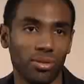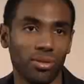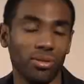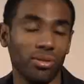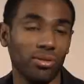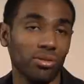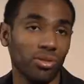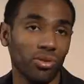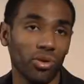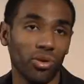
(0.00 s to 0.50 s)
you
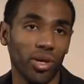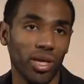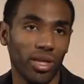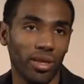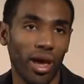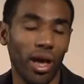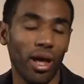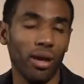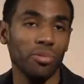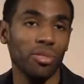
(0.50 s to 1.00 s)
know, so
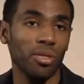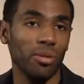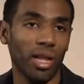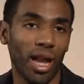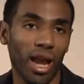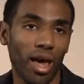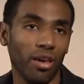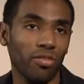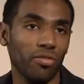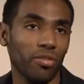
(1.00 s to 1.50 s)
it helps
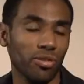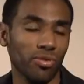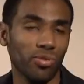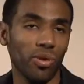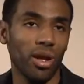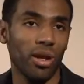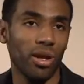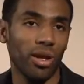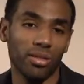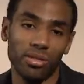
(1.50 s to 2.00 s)
in life as
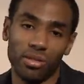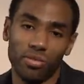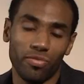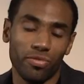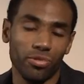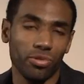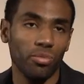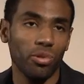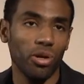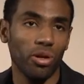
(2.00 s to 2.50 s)
well and in
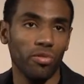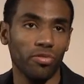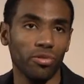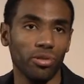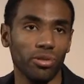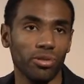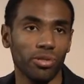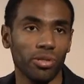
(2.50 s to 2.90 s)
football, of